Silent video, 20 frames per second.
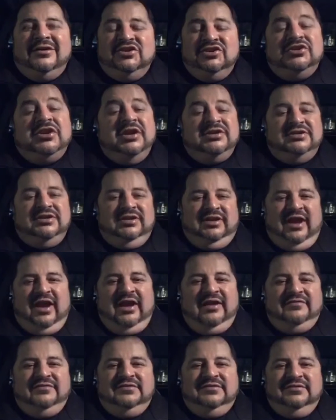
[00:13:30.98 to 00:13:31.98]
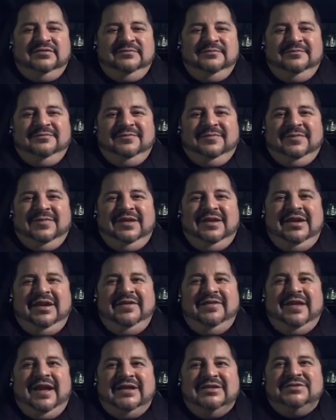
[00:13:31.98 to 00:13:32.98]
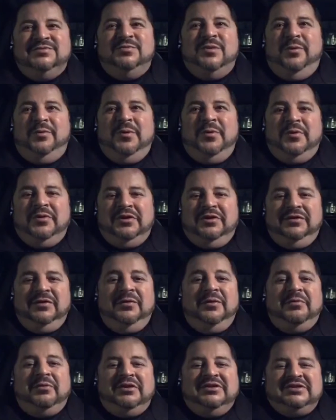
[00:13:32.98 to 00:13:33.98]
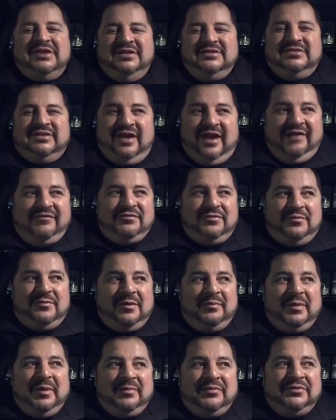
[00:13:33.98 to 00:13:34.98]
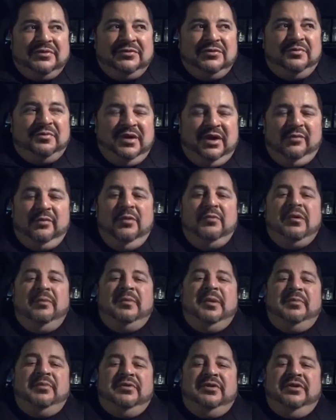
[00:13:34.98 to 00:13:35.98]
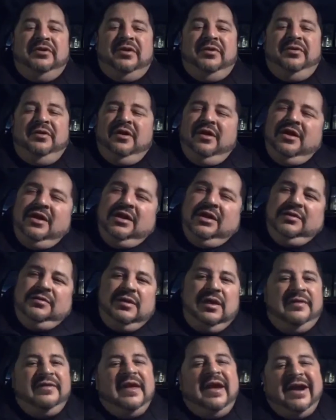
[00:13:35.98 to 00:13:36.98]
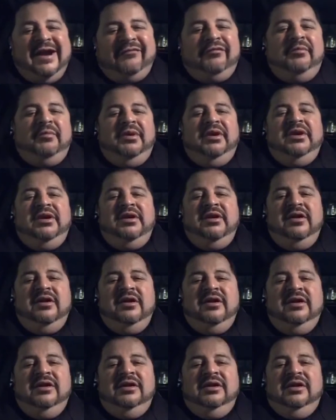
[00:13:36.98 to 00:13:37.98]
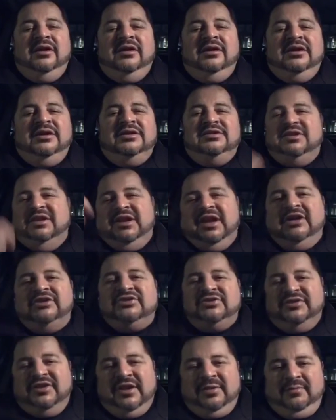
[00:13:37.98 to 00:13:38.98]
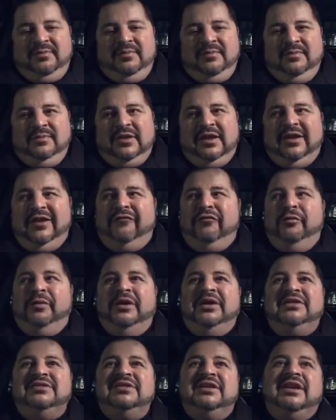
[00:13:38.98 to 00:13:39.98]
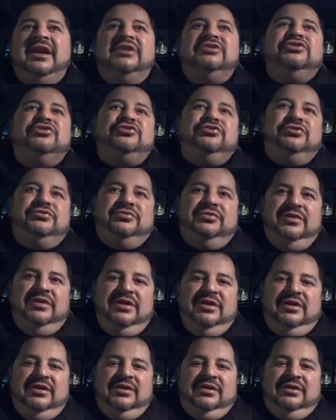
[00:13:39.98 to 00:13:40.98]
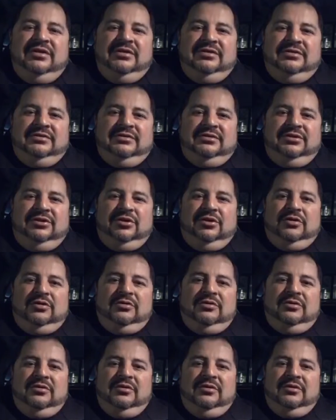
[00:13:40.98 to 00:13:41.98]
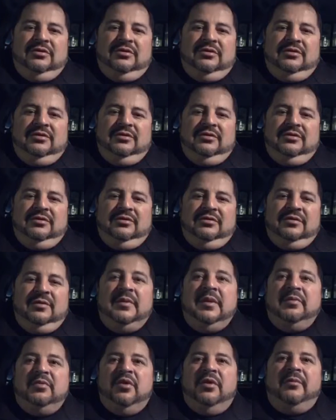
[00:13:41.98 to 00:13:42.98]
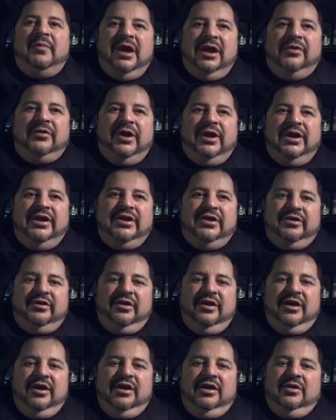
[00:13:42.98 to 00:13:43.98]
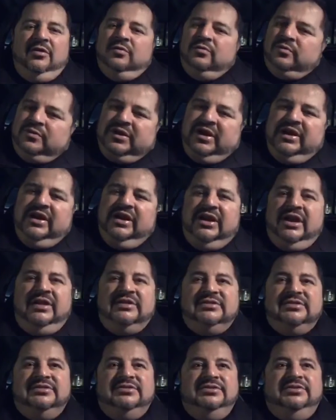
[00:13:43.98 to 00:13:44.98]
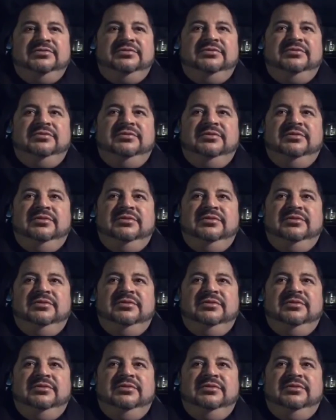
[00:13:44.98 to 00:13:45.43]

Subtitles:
changing lives. And that's what we want to do. We want to change lives. We want people to do better. We want people to know that not everybody is against them. Not everybody is against you. The people who are migrating here, we're not against you.